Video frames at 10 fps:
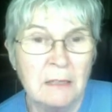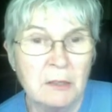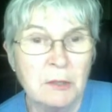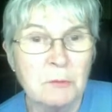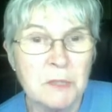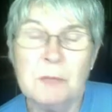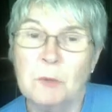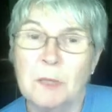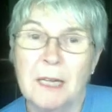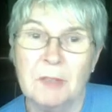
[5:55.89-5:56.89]
13
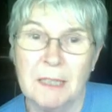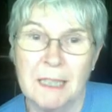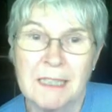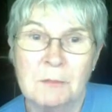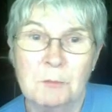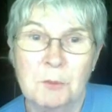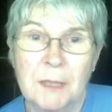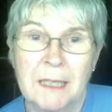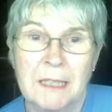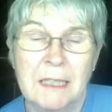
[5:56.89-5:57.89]
will have a lesson
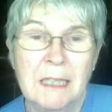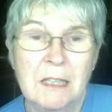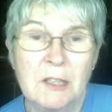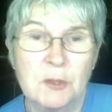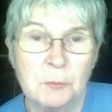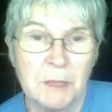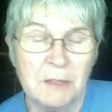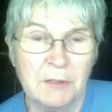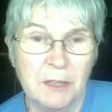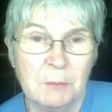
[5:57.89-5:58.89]
plan in it that you'll be
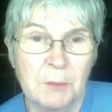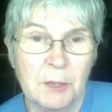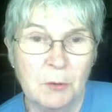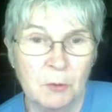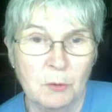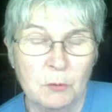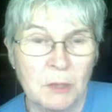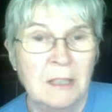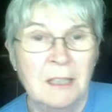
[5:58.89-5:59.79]
developing your own